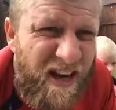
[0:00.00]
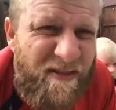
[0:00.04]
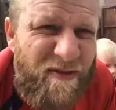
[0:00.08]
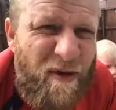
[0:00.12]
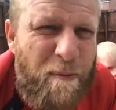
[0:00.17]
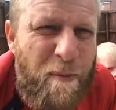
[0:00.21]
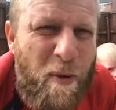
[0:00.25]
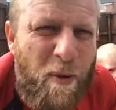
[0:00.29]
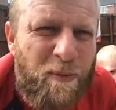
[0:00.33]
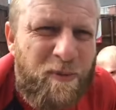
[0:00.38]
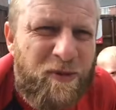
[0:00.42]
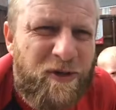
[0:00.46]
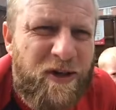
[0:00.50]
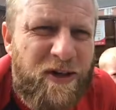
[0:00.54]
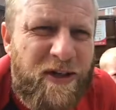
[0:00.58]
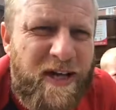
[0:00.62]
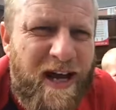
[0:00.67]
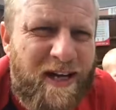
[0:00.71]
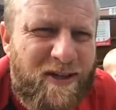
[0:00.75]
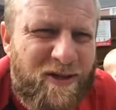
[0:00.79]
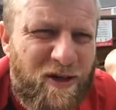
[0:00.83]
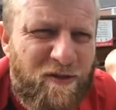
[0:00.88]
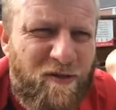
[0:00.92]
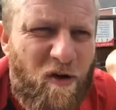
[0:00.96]
Even mums and
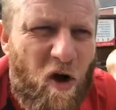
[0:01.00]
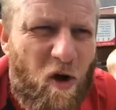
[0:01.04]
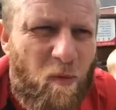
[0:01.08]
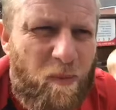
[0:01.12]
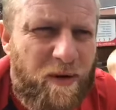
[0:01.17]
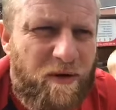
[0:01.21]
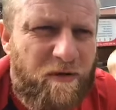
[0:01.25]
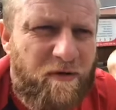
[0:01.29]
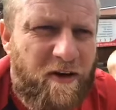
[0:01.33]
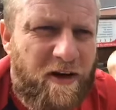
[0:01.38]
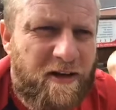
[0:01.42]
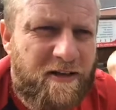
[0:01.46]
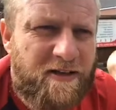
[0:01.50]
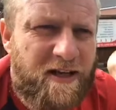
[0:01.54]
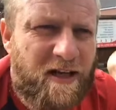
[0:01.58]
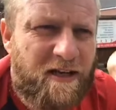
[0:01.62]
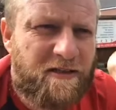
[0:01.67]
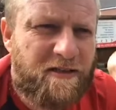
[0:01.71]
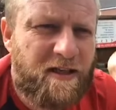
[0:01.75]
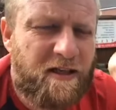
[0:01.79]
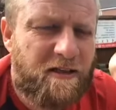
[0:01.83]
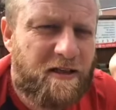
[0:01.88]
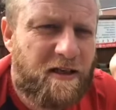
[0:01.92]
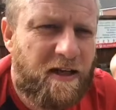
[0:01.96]
dads, you've all been
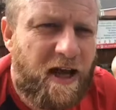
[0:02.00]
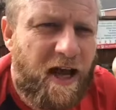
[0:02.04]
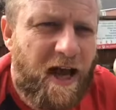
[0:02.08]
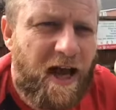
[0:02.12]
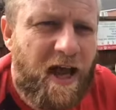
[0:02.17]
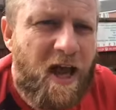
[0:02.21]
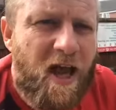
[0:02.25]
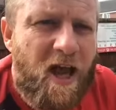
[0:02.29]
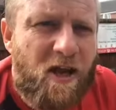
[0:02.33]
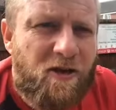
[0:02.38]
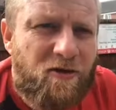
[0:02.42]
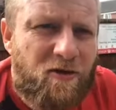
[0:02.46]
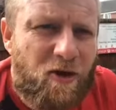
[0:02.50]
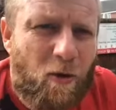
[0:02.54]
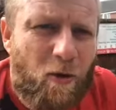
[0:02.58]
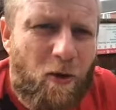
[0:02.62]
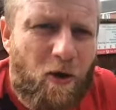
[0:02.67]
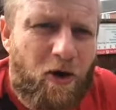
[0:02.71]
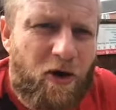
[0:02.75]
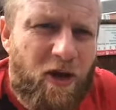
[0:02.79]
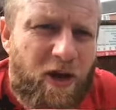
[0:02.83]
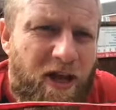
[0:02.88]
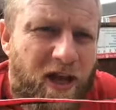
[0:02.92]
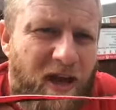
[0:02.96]
fantastic today. So we're
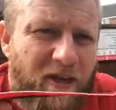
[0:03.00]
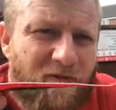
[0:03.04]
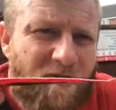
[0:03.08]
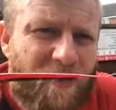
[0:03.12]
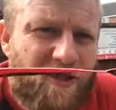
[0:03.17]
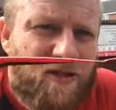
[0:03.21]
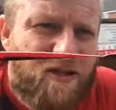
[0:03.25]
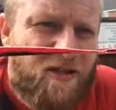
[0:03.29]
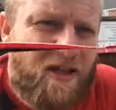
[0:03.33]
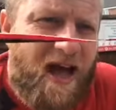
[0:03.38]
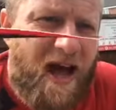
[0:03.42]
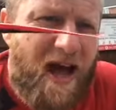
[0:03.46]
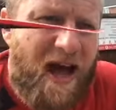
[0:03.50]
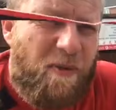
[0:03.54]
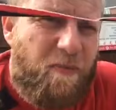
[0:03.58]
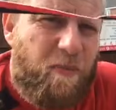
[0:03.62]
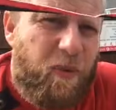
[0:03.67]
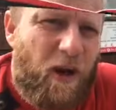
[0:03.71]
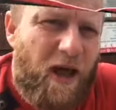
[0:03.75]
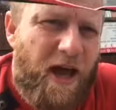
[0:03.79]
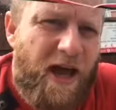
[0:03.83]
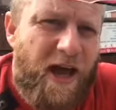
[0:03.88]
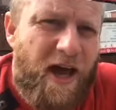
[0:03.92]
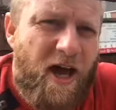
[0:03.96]
going to give the star
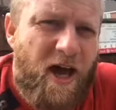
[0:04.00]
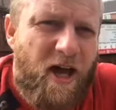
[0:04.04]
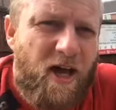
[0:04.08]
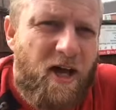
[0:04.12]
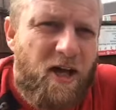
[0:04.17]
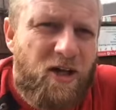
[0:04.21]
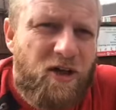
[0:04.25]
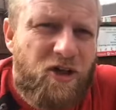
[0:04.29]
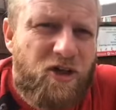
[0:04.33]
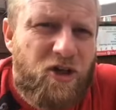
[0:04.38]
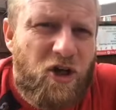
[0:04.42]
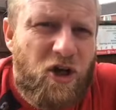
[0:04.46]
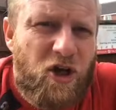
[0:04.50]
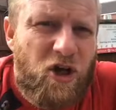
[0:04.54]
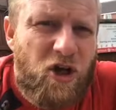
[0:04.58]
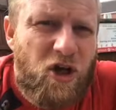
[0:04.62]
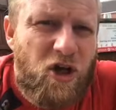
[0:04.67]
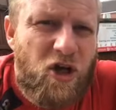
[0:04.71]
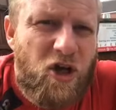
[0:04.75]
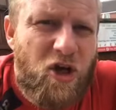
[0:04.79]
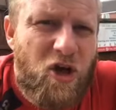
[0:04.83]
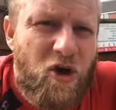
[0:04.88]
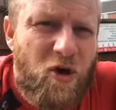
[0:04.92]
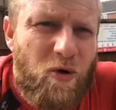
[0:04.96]
player to
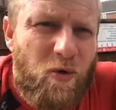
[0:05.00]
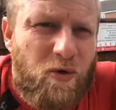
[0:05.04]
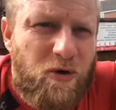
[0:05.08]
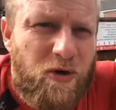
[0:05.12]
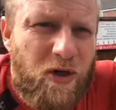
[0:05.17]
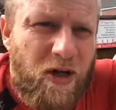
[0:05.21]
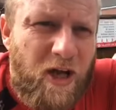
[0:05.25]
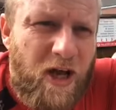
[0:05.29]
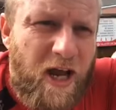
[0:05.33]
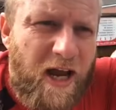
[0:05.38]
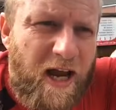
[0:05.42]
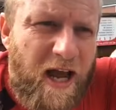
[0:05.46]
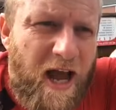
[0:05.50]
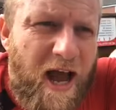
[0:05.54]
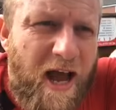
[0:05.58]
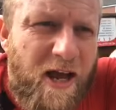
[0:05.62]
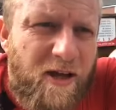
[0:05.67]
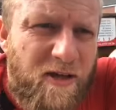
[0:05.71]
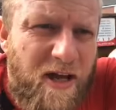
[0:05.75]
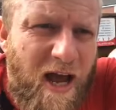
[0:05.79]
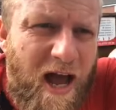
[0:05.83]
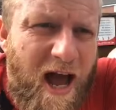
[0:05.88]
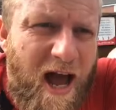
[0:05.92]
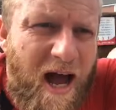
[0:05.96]
you today,
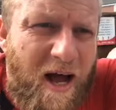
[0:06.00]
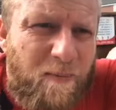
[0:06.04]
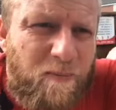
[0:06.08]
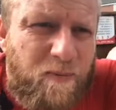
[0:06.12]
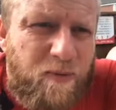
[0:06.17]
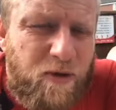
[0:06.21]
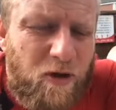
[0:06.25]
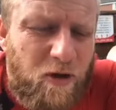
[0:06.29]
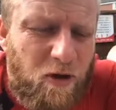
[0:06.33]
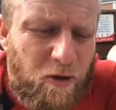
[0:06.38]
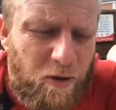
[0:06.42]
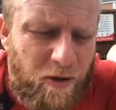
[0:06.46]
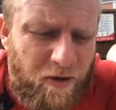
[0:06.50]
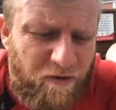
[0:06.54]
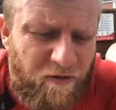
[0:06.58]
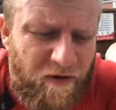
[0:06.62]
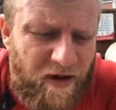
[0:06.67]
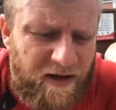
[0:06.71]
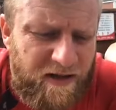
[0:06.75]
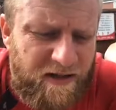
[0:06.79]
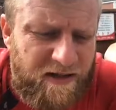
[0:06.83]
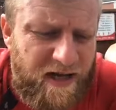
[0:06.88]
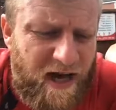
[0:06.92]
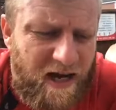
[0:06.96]
guys. Absolutely
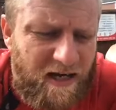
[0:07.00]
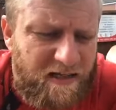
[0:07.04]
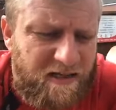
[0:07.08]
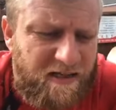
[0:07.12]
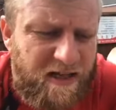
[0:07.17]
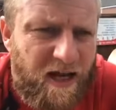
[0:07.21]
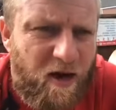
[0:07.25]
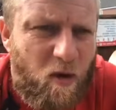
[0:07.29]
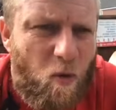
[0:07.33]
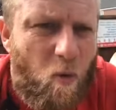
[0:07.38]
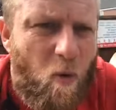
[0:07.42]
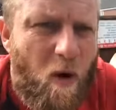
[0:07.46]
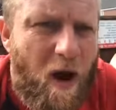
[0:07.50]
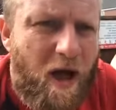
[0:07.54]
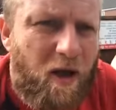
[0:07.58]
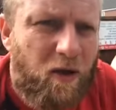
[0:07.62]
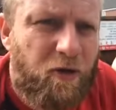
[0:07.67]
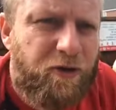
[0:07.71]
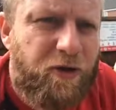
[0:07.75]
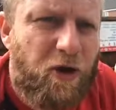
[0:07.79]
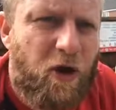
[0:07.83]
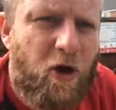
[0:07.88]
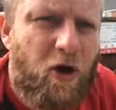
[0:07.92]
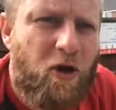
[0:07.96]
fantastic. Well
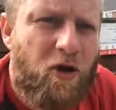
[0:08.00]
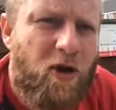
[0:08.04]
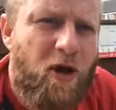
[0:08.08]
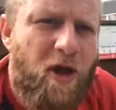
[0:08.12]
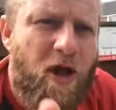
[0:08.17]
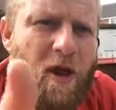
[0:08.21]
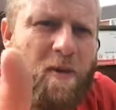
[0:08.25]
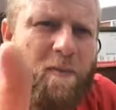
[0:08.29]
done.